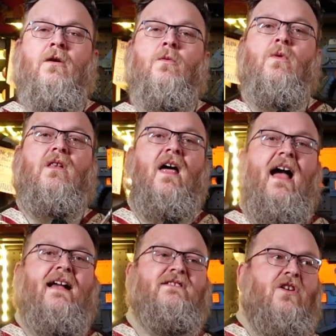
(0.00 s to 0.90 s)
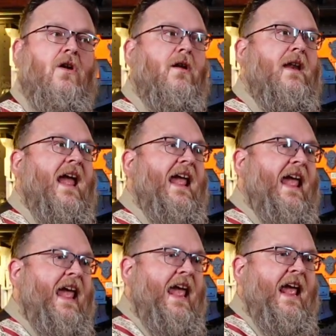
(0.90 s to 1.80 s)
relies on a
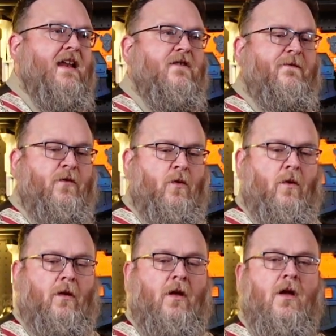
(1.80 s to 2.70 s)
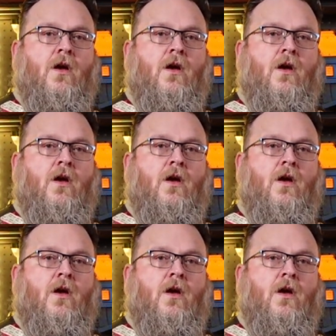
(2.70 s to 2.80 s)
handful